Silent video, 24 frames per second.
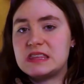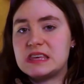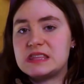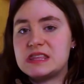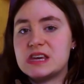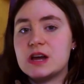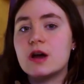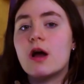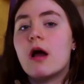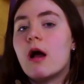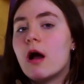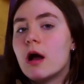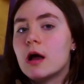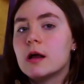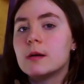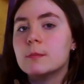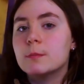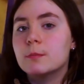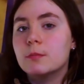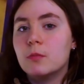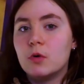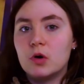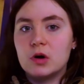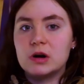that there aren't
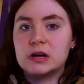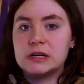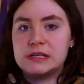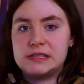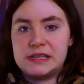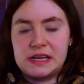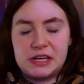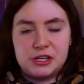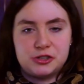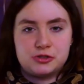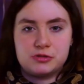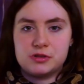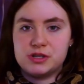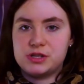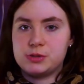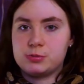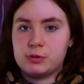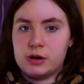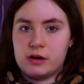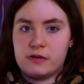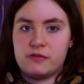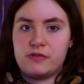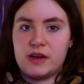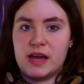more dangerous
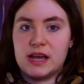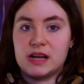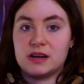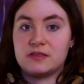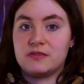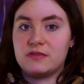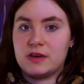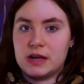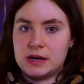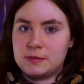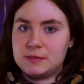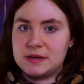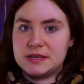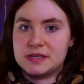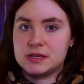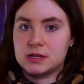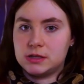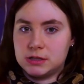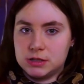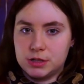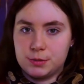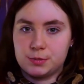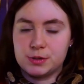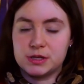rear-fanged venomous
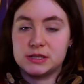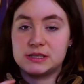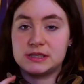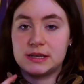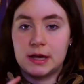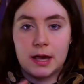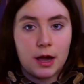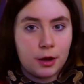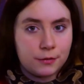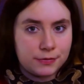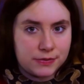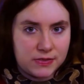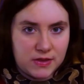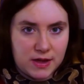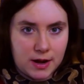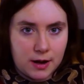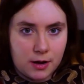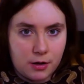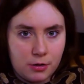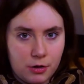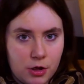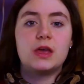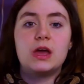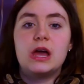colubrids out
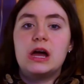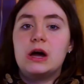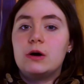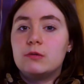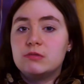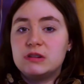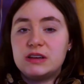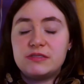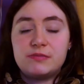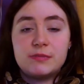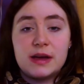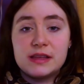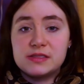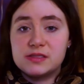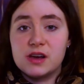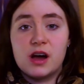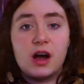there. We've met the